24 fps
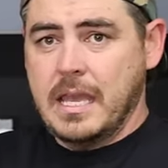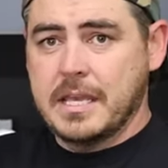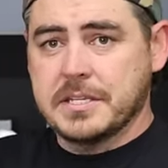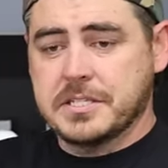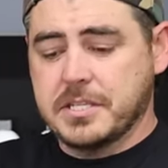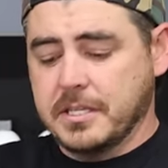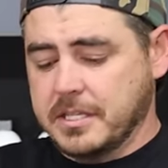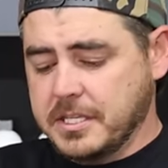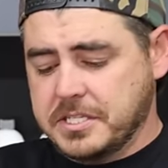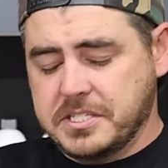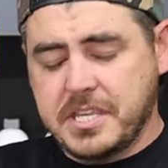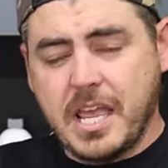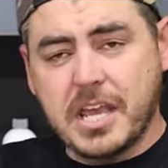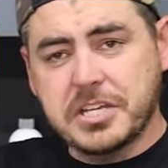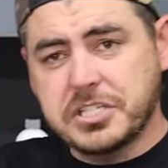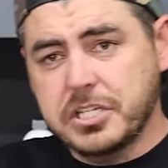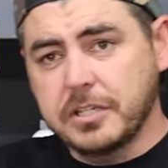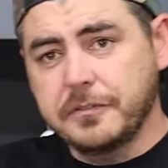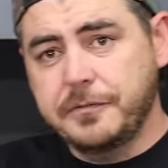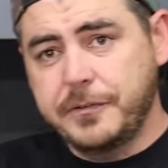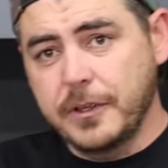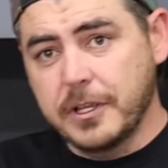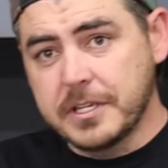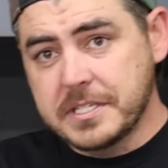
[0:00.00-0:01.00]
Yeah, so the
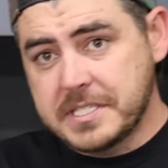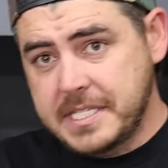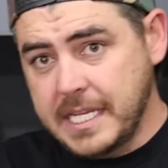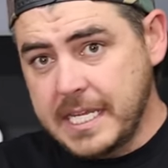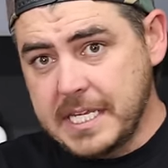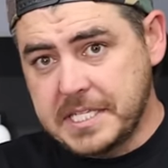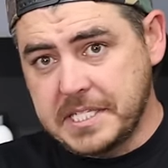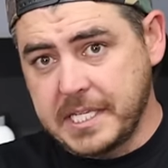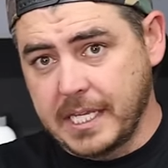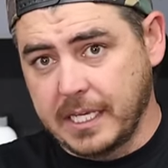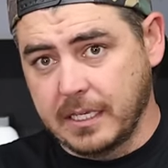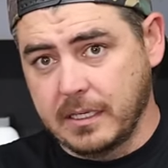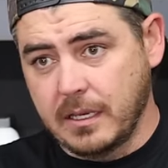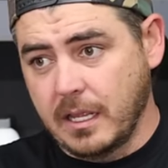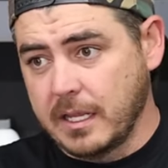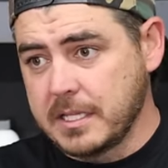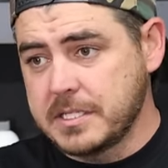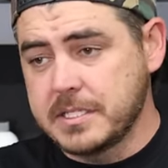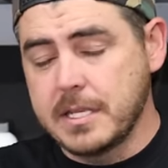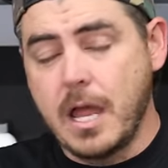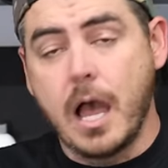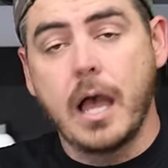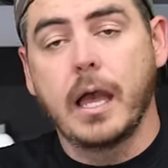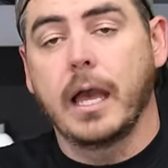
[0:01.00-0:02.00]
suction feels decent.
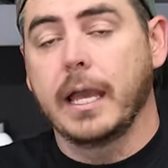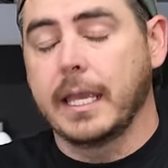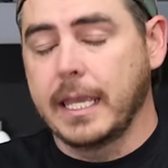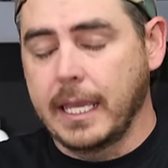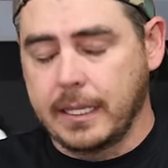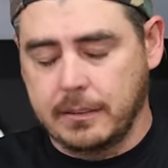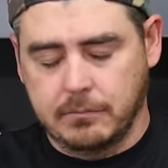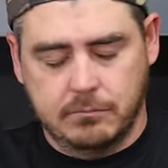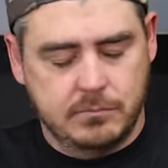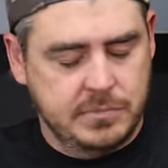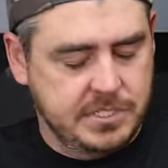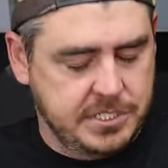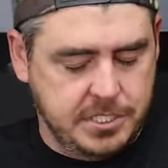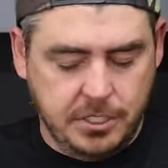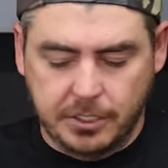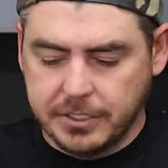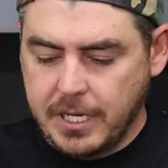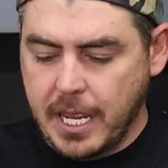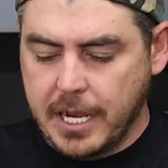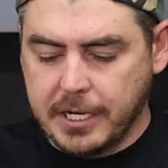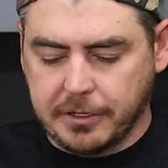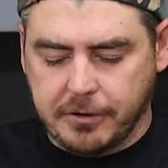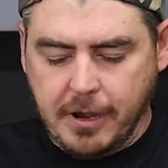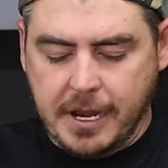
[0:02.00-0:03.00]
It's not, again,
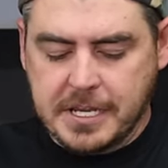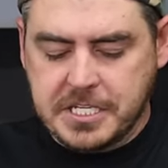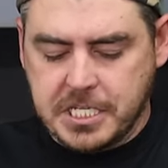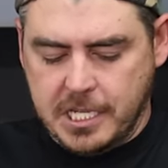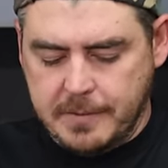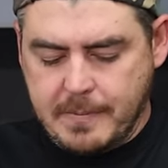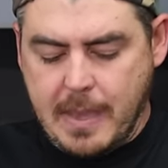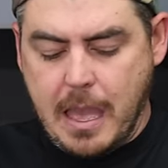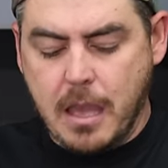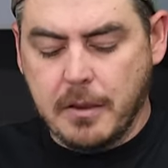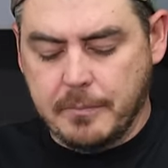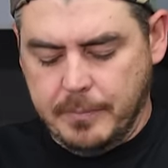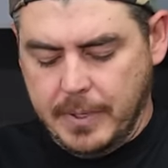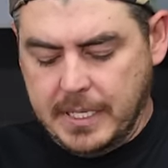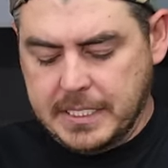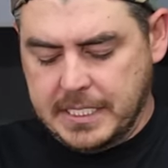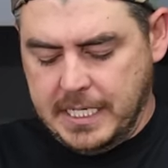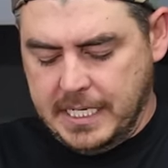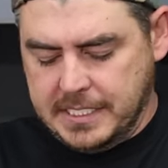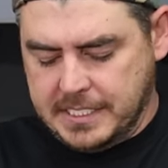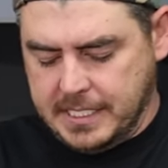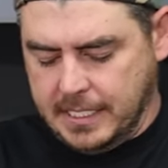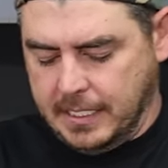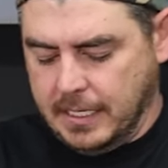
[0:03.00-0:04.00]
still not a crazy amount, but
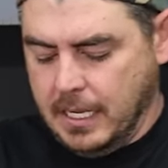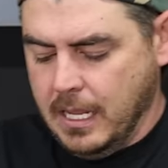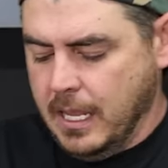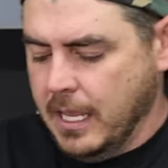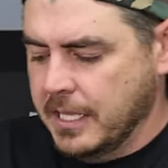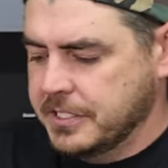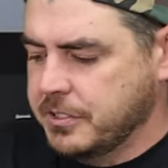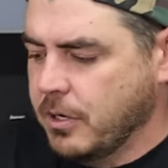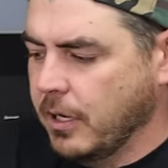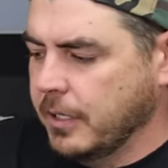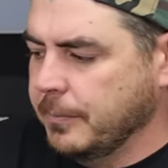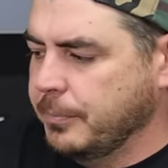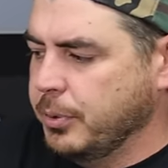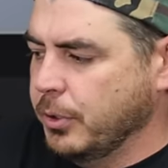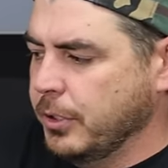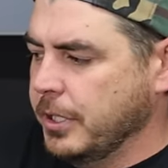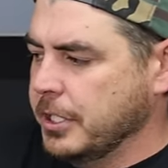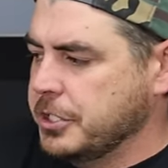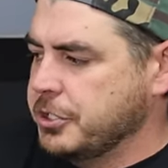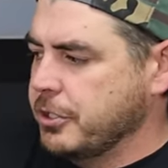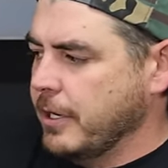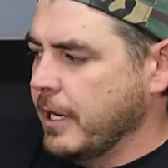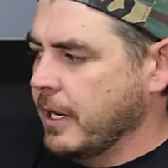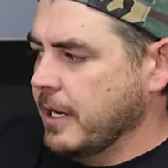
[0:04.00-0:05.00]
decent. Let's go ahead and pull
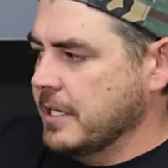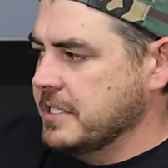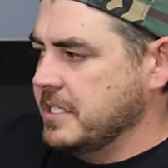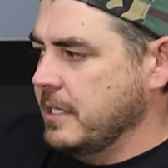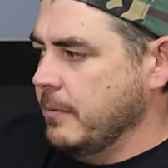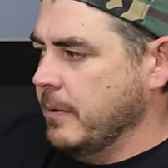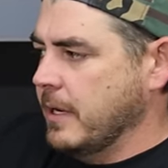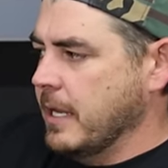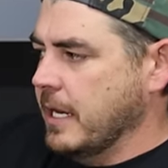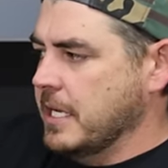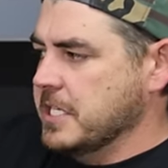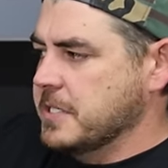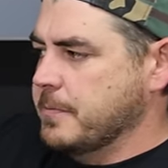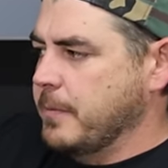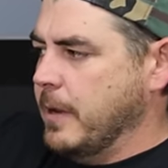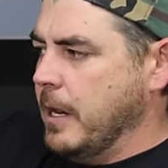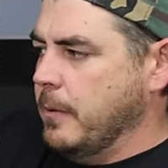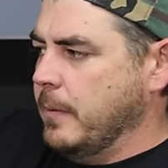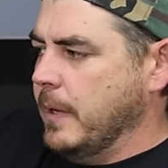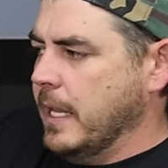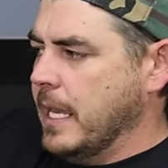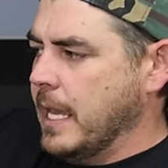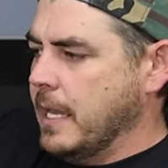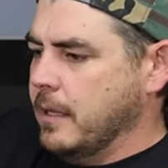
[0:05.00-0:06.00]
the trigger and see what kind of
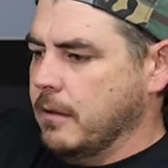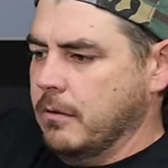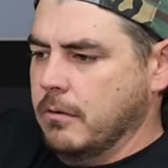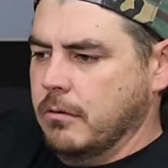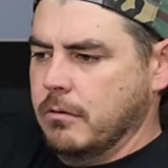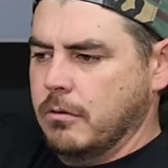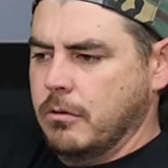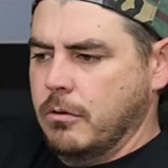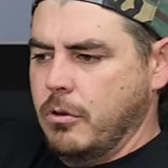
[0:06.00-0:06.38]
spray we get.